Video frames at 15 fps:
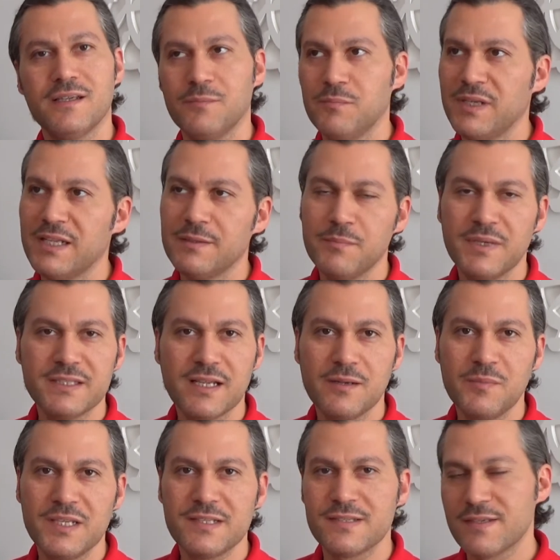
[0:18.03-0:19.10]
Metal
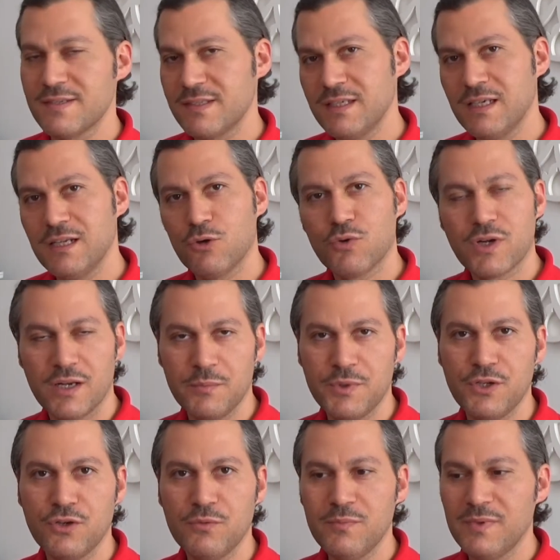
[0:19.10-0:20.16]
means steel or
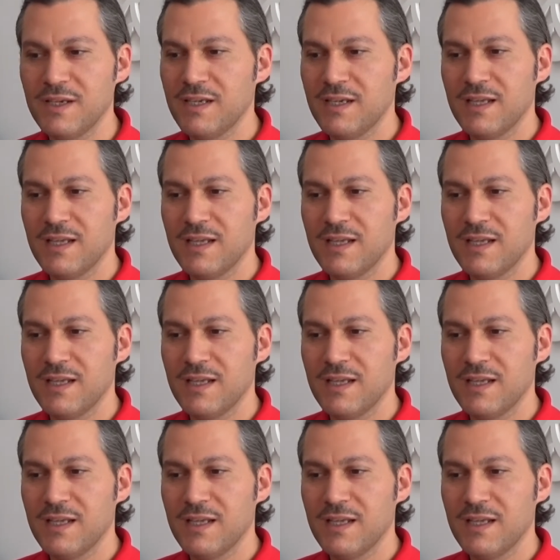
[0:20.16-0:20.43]
aluminum,